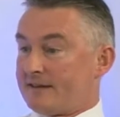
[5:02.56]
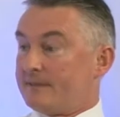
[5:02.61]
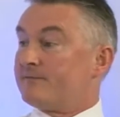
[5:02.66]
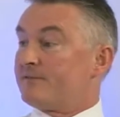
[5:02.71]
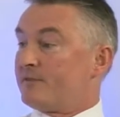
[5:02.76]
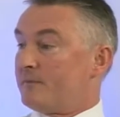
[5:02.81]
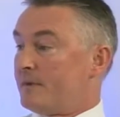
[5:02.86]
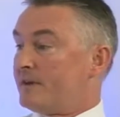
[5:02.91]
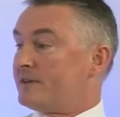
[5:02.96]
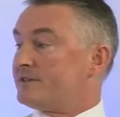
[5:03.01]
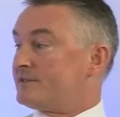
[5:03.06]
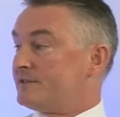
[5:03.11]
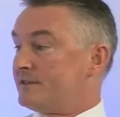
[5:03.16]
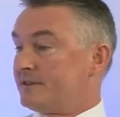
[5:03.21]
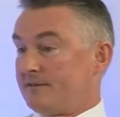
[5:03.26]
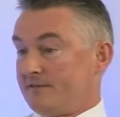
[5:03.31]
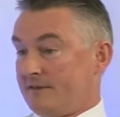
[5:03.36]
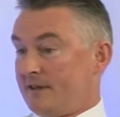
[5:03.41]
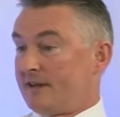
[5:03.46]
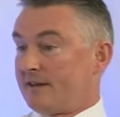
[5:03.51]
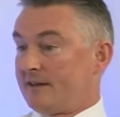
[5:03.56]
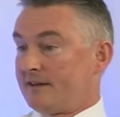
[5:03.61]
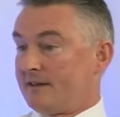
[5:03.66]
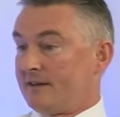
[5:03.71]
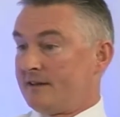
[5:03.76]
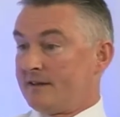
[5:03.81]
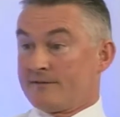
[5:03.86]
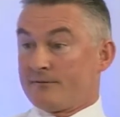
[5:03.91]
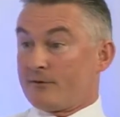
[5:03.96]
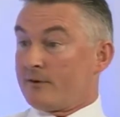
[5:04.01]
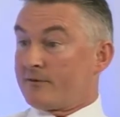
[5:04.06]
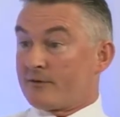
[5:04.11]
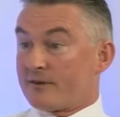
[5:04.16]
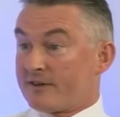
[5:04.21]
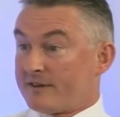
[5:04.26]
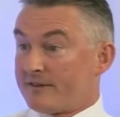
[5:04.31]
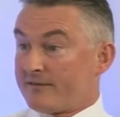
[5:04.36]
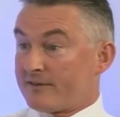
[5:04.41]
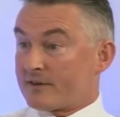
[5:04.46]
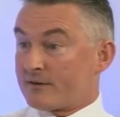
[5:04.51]
information that you need, it's very, very
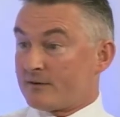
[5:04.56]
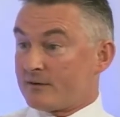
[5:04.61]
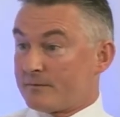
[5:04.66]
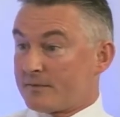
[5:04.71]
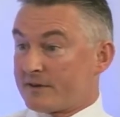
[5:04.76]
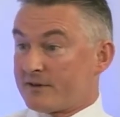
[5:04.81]
difficult